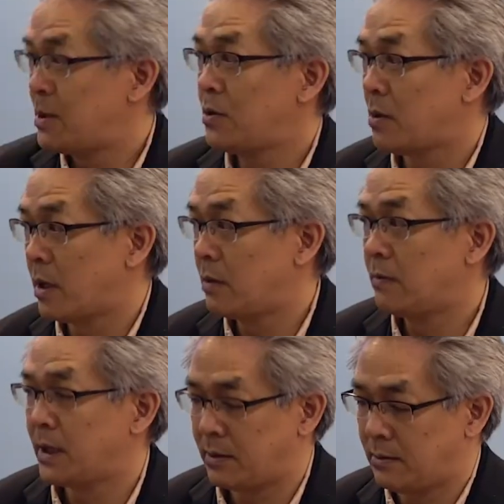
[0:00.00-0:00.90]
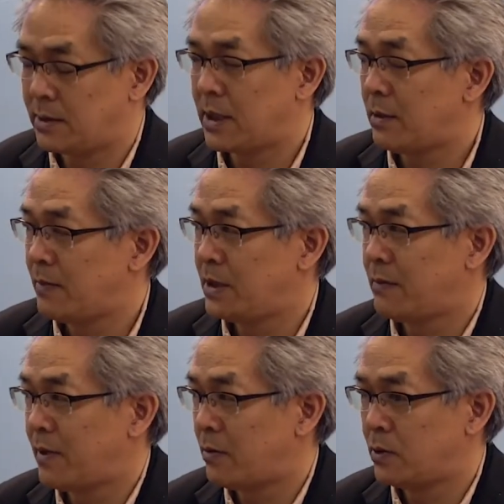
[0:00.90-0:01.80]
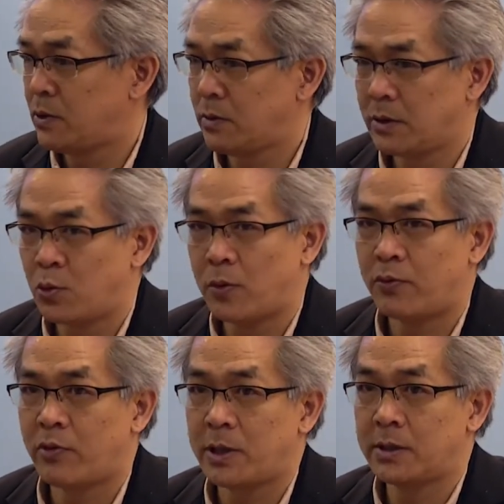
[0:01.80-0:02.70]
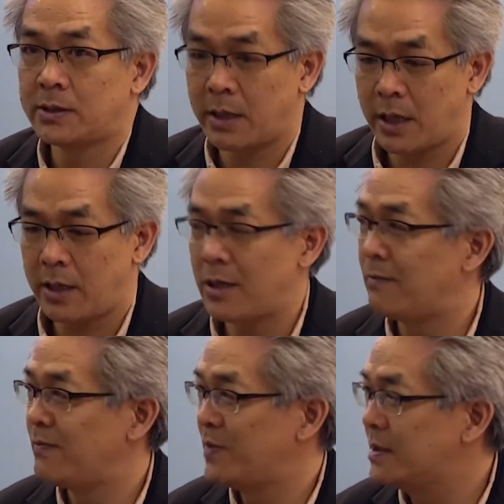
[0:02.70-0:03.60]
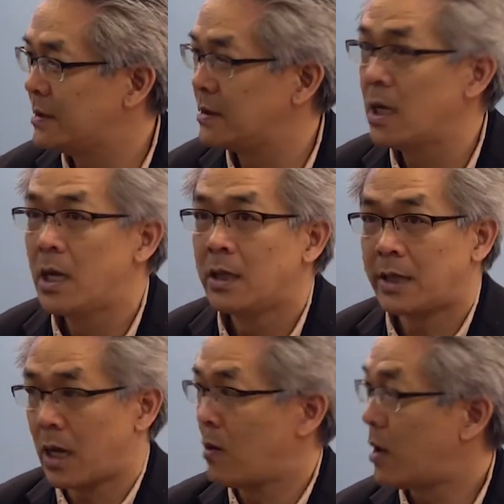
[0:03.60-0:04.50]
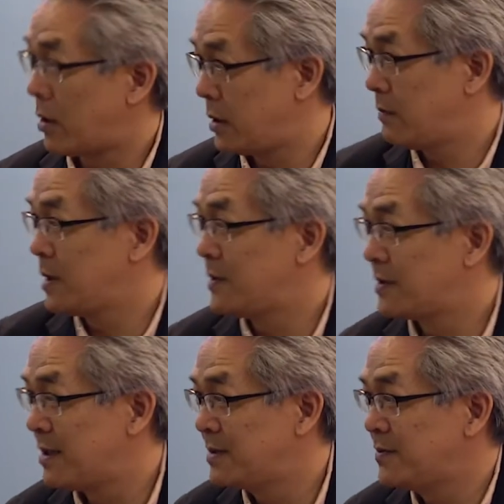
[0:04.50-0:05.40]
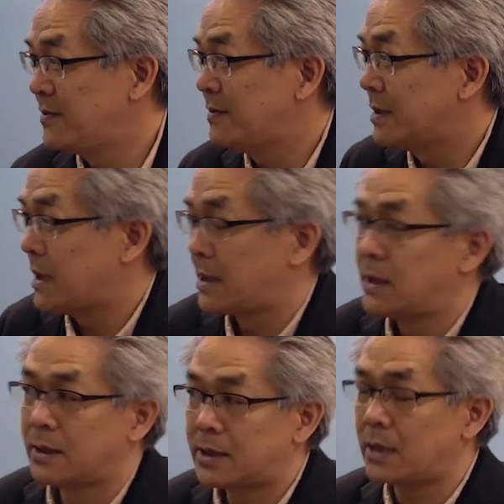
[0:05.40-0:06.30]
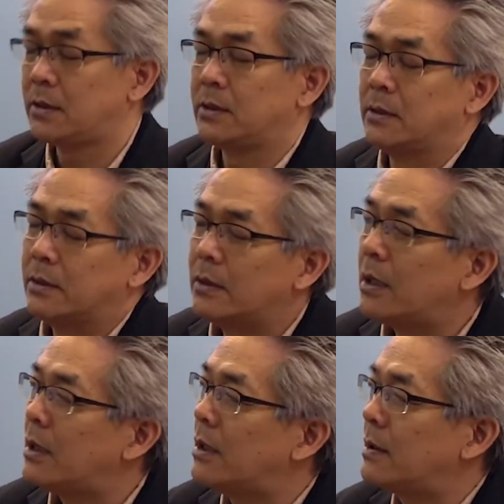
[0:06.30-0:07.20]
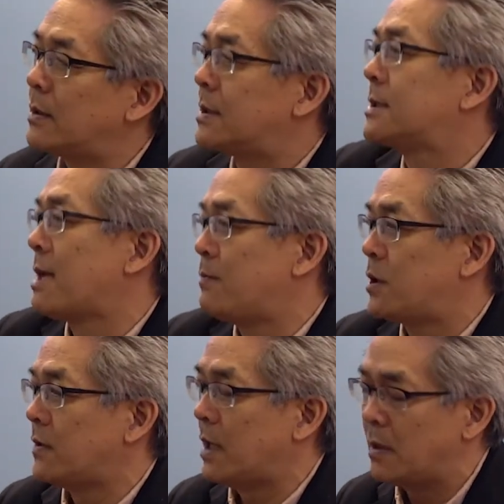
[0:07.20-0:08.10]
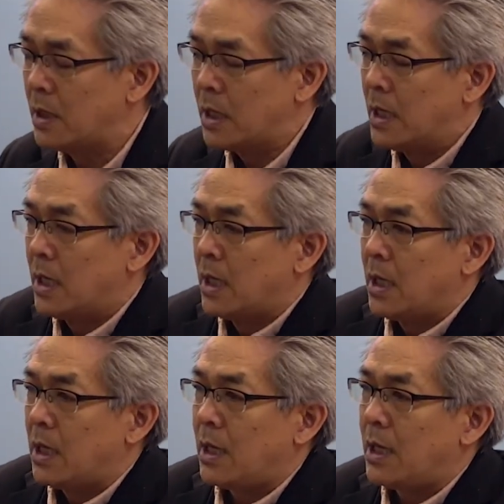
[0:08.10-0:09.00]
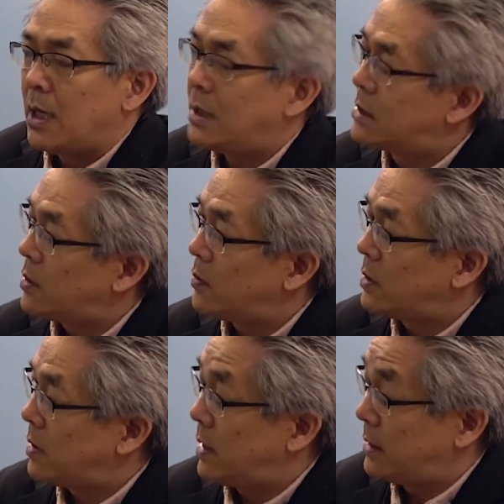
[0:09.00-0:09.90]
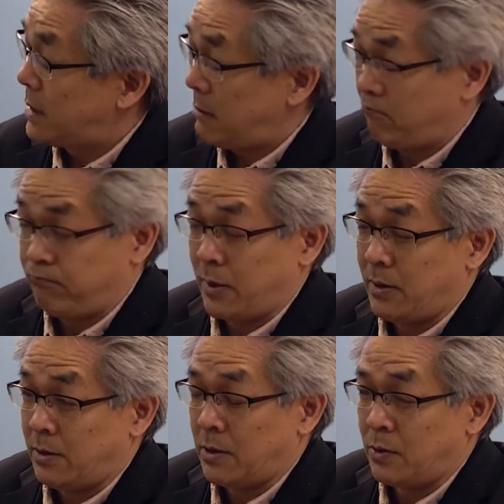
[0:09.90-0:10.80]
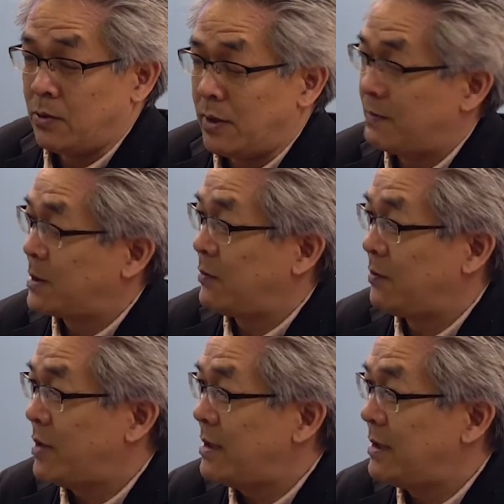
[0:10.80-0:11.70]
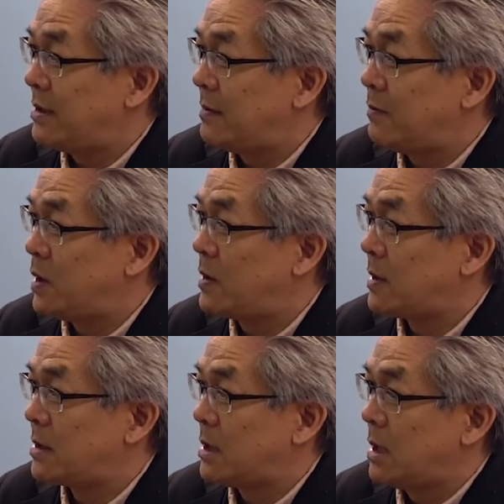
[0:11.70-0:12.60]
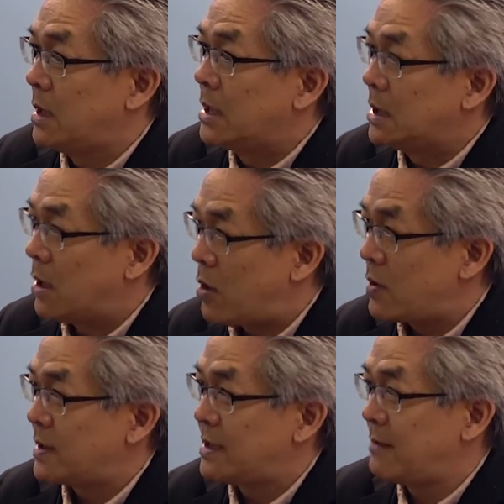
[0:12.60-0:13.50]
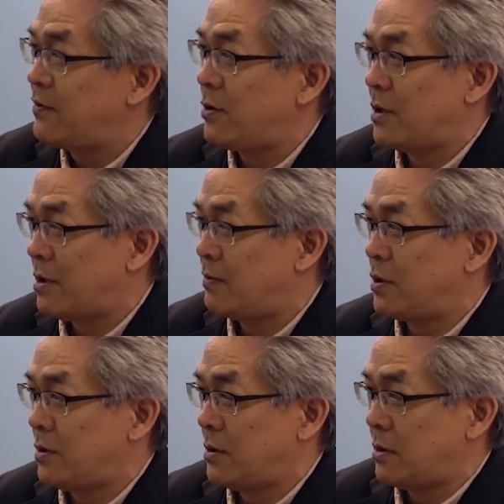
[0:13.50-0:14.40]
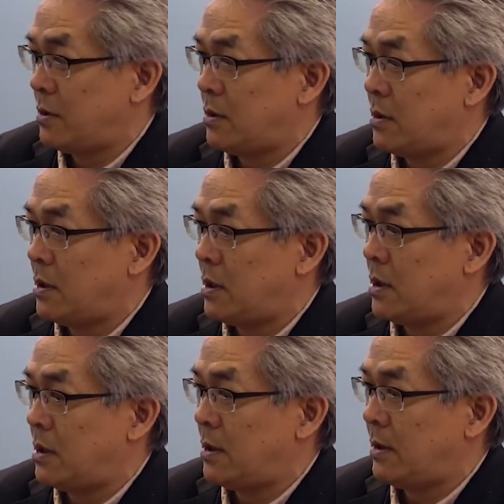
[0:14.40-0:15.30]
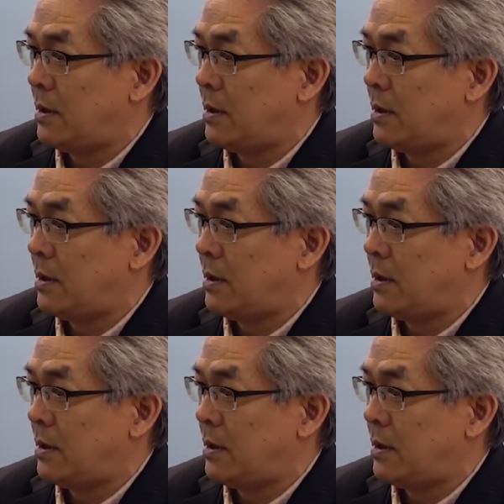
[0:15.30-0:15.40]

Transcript: you know, anybody can sign a piece of paper, do an incorporation, say, "Hey, I'm in business." Now, are you going to be successful? That's a second uh, step to that. And so, you know, I say, "No, you're absolutely right." Because the hardest thing for an entrepreneur uh,